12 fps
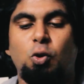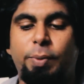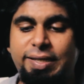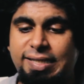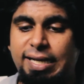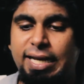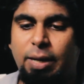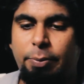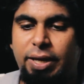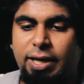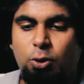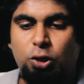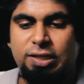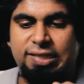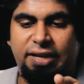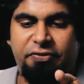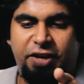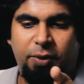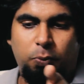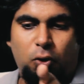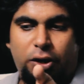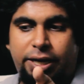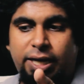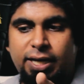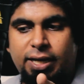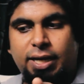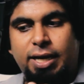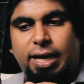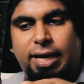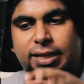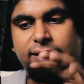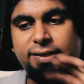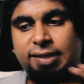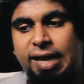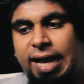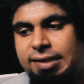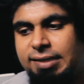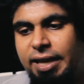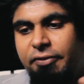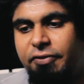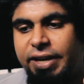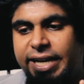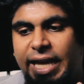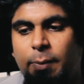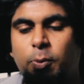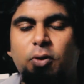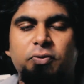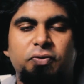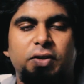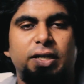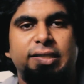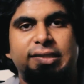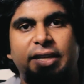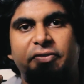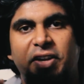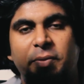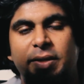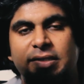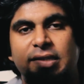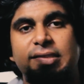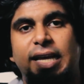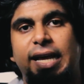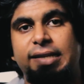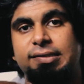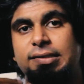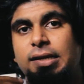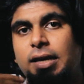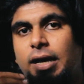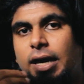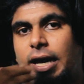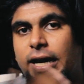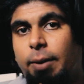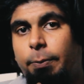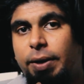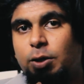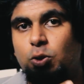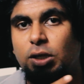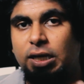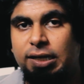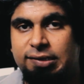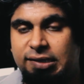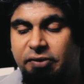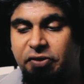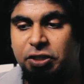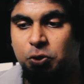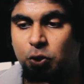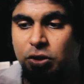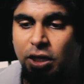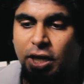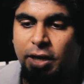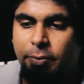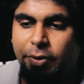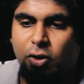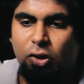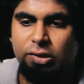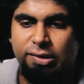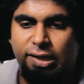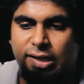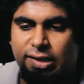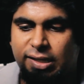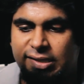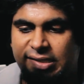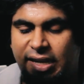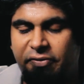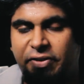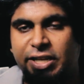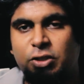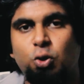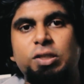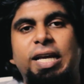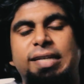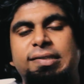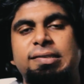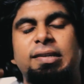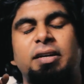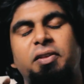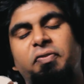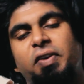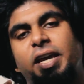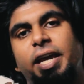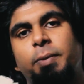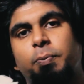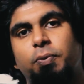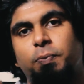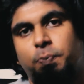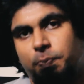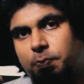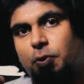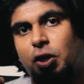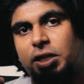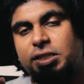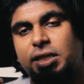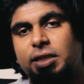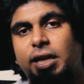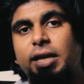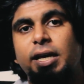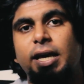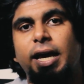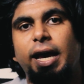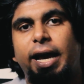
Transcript: So basically, coming into the safety point, this has every type of safety measures as compared to the safety shoes, because the safety shoes has a certificate protection that